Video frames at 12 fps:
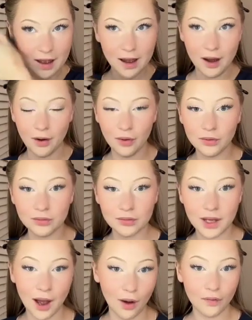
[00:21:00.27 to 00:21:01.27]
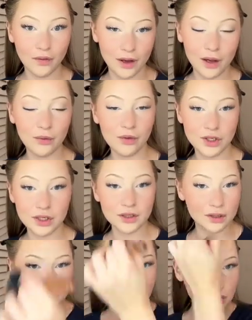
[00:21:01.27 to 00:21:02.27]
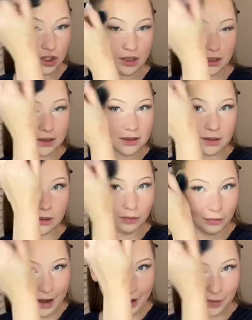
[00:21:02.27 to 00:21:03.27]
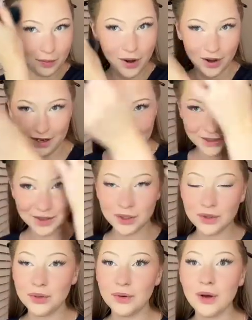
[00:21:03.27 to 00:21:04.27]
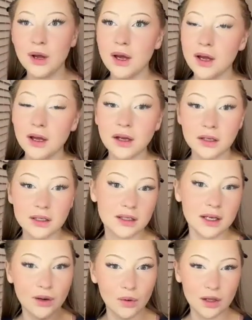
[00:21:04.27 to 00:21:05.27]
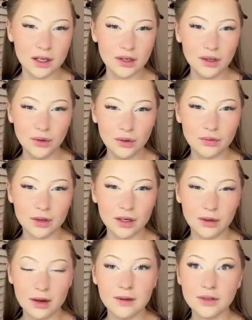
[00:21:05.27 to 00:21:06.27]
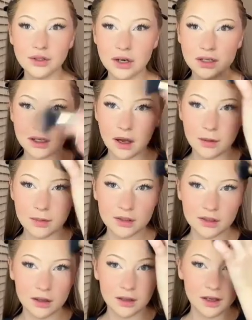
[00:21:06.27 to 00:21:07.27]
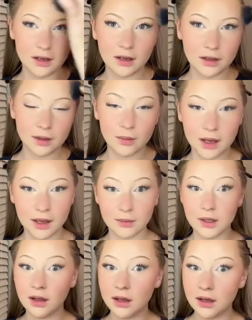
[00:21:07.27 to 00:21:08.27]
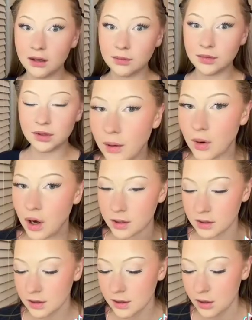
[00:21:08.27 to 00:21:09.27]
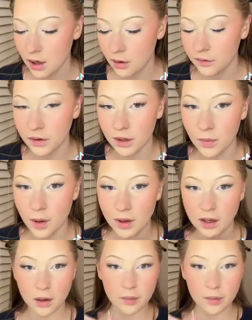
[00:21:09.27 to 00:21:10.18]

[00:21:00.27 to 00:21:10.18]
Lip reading: out outfit, which is jeans and a black bodysuit. Because in Orlando, you really don't have to dress up. It's not like the Miami clubs. I'm honestly not feeling my makeup